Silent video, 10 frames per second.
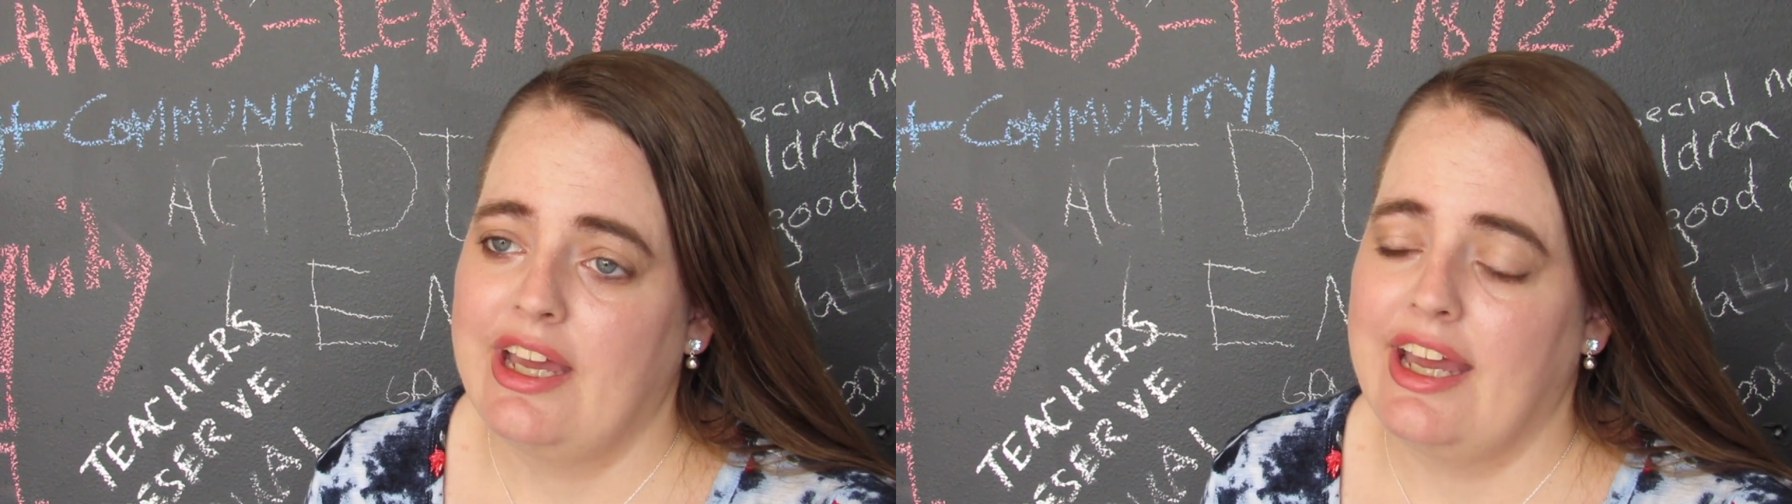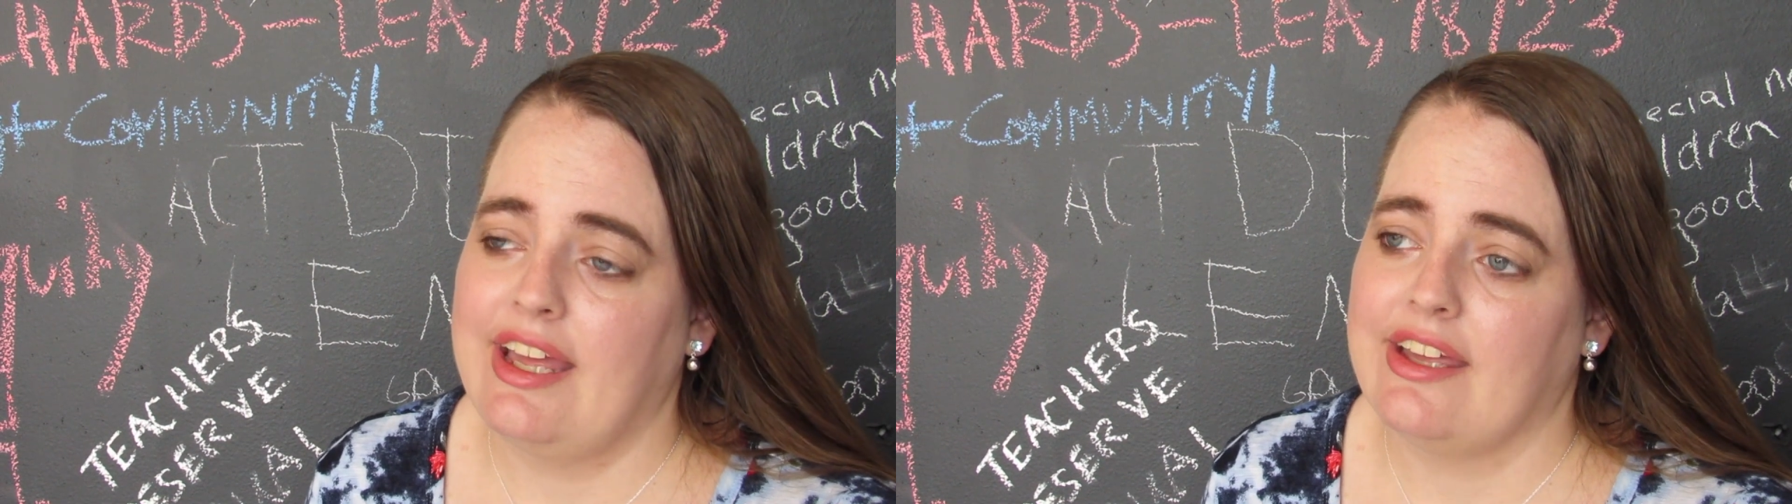
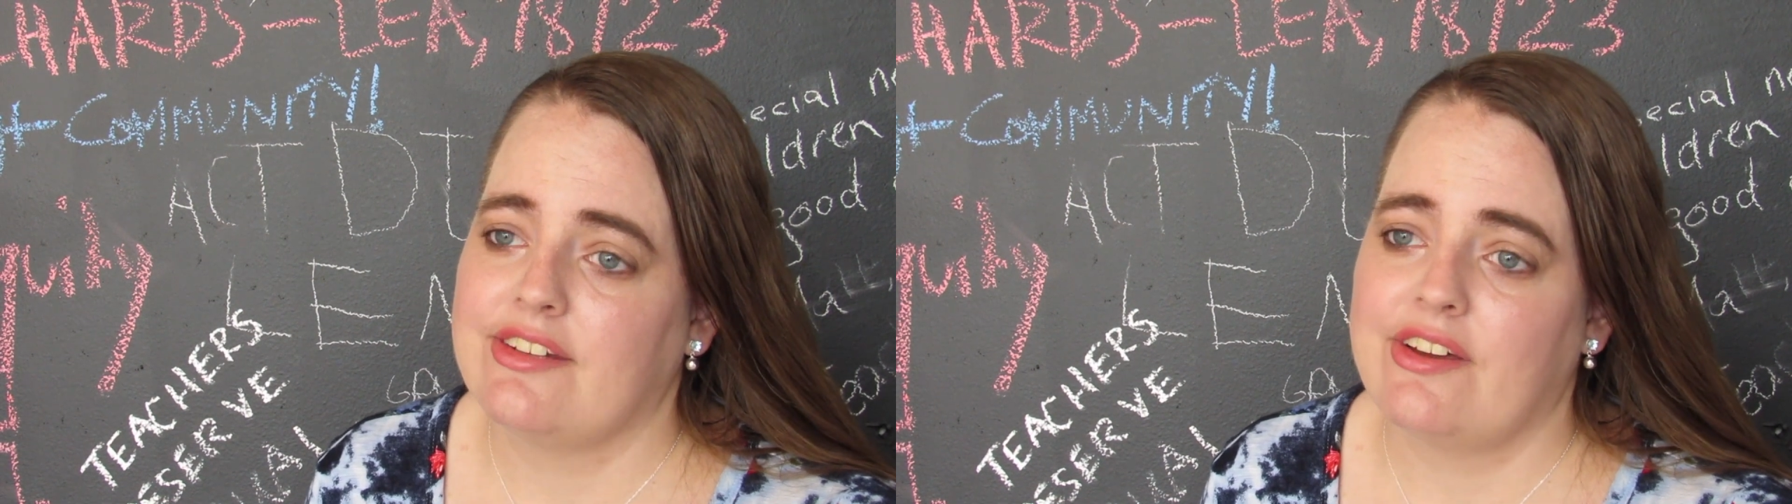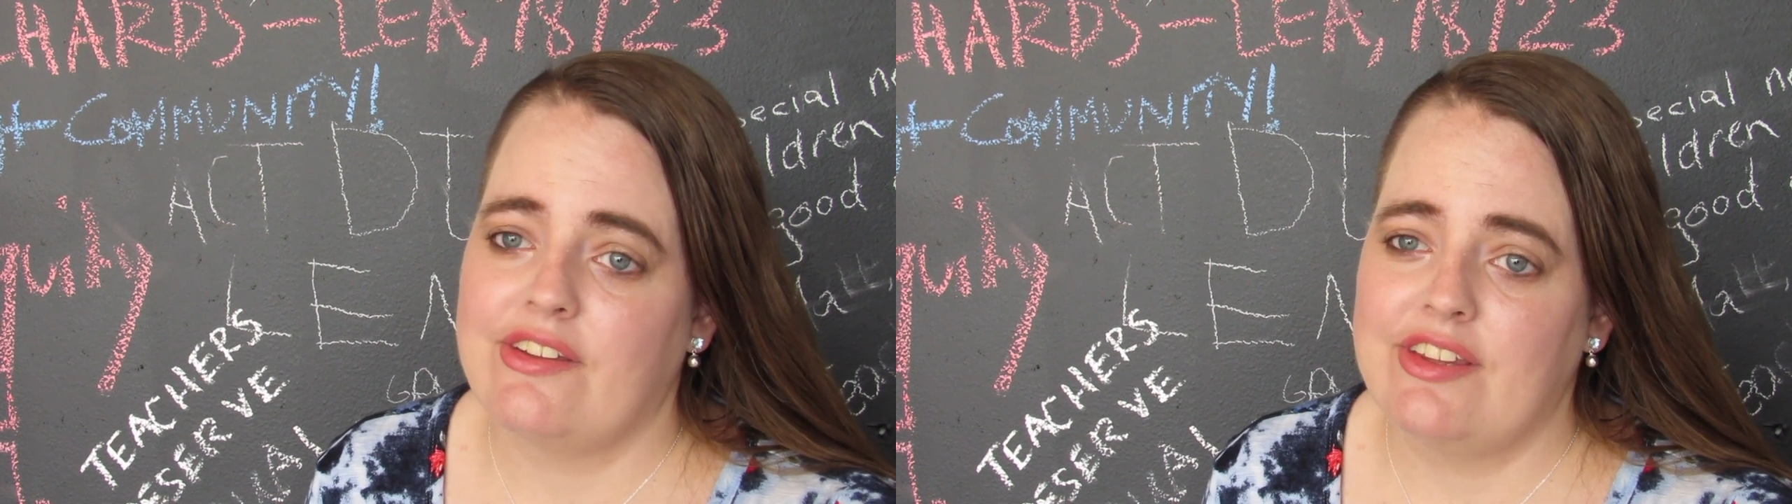And
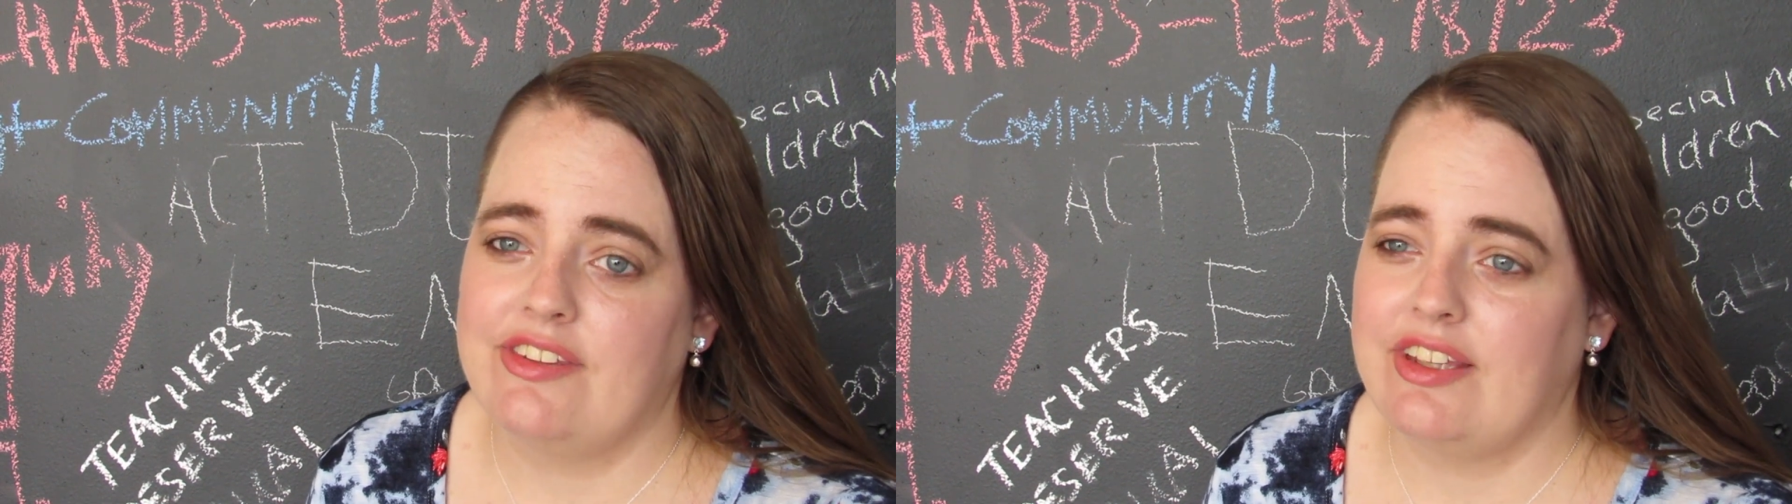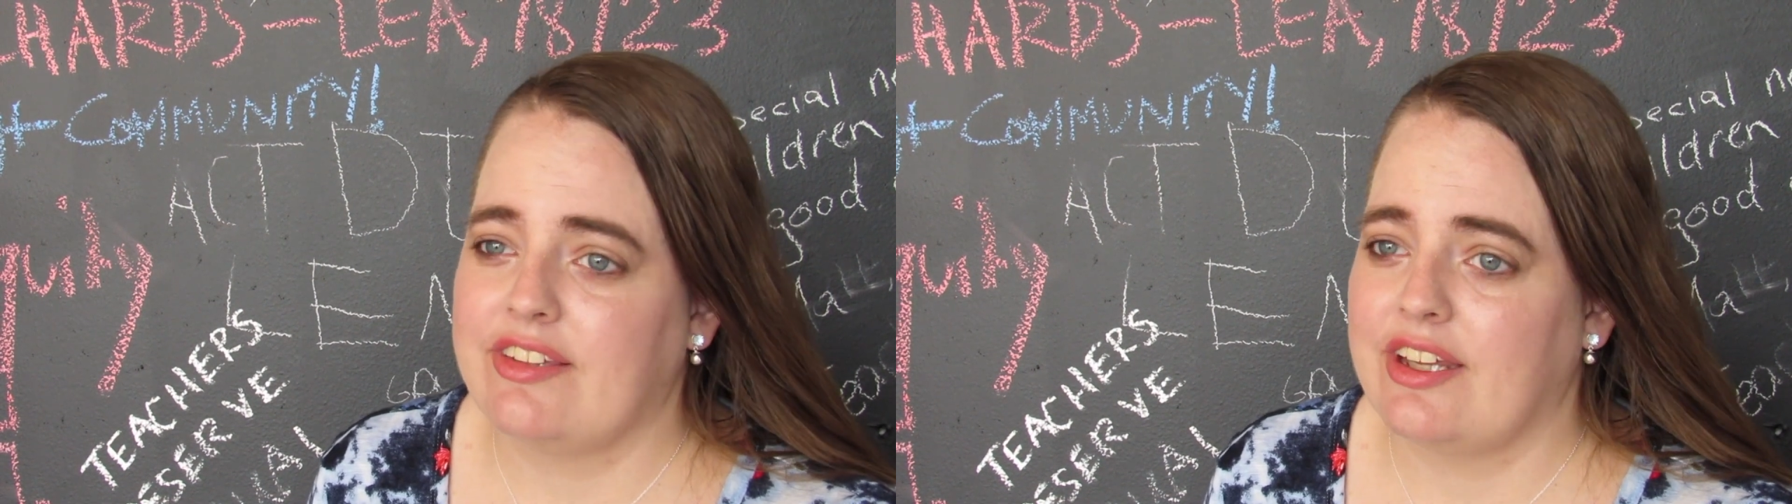all these
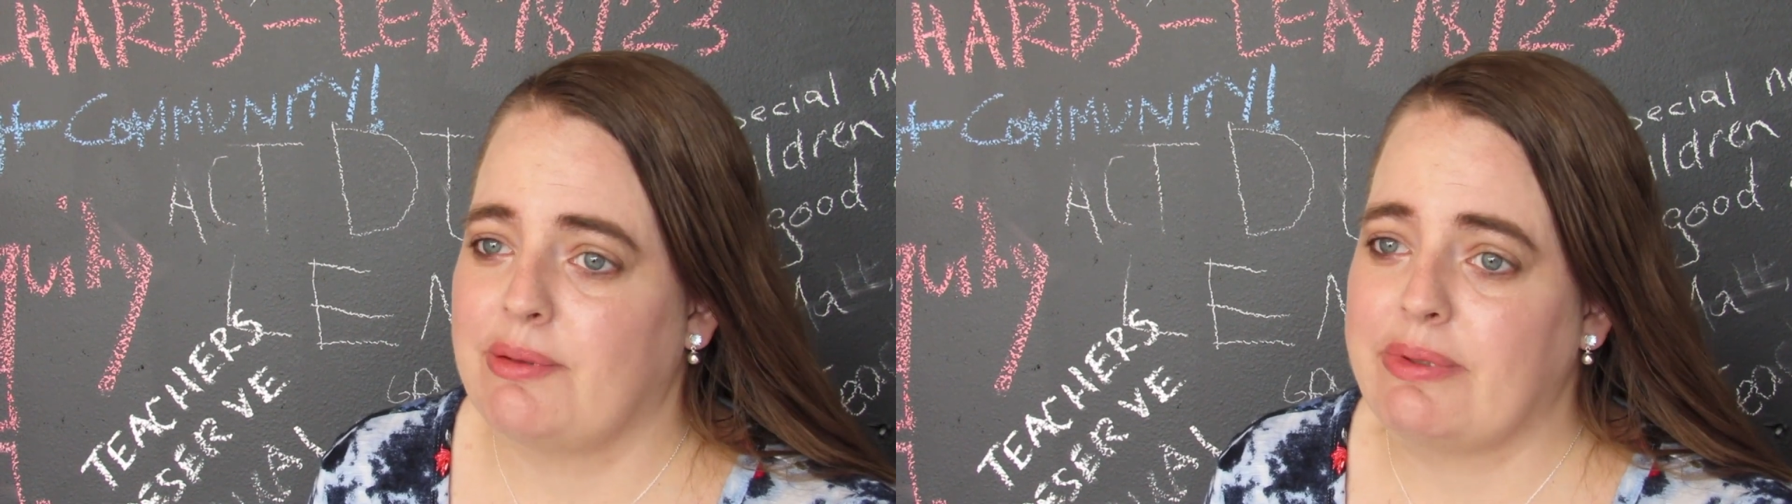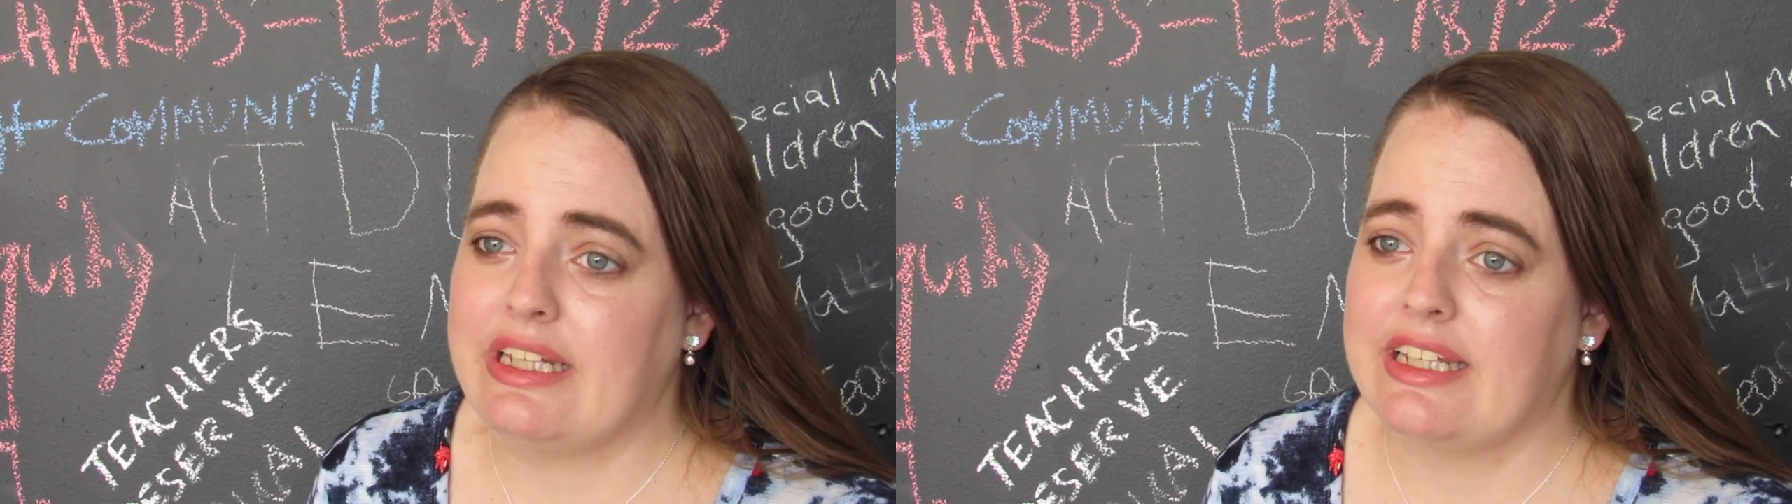things kind of
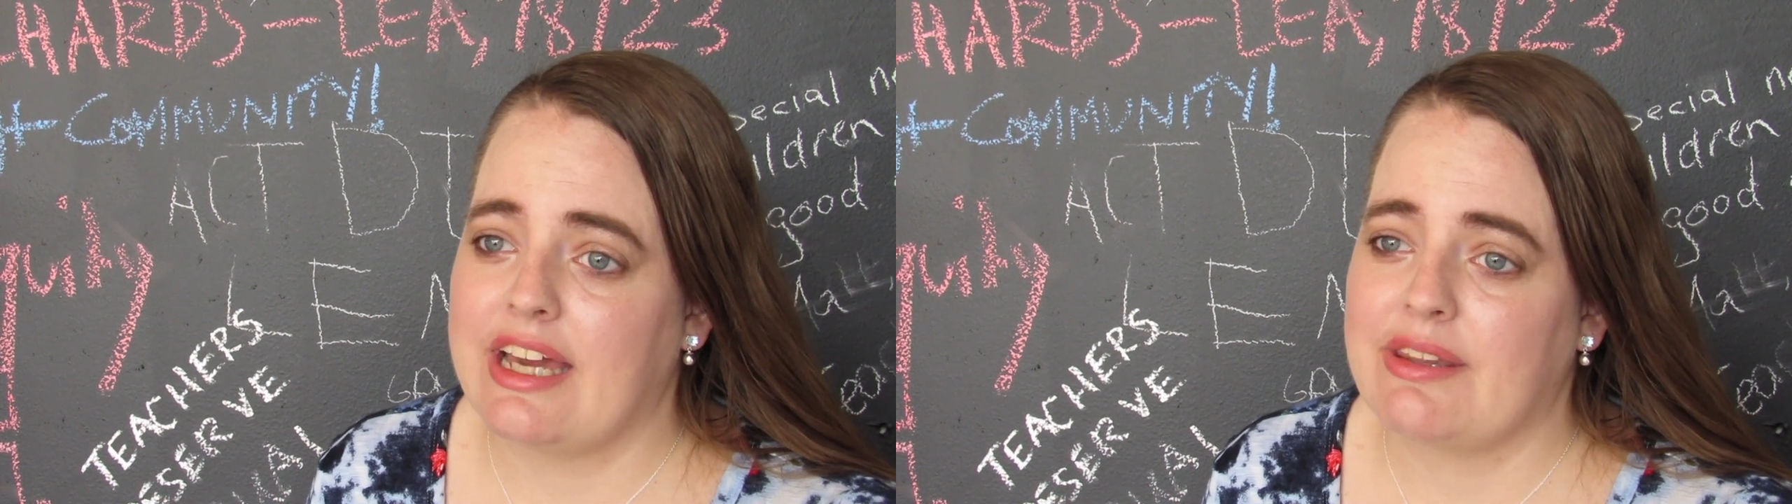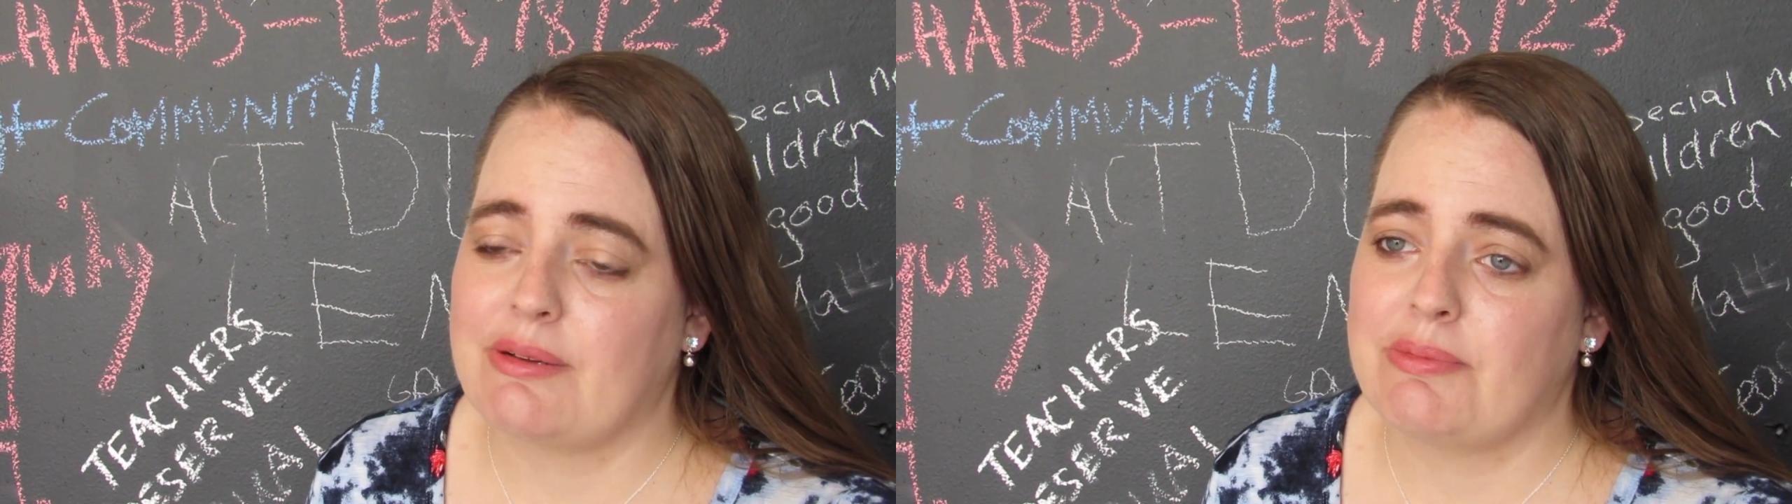bleed together,